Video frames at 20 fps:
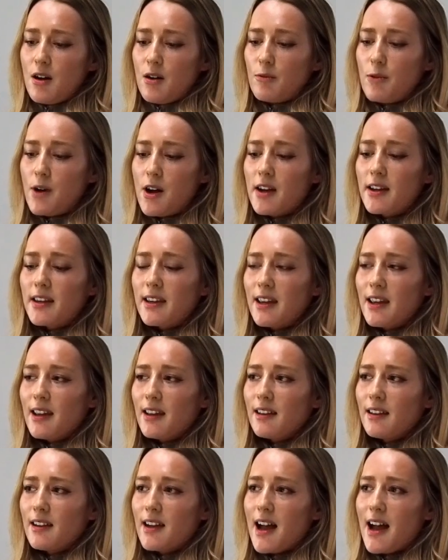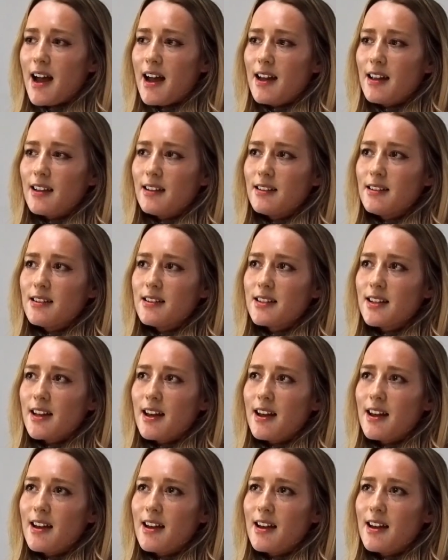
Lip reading: working and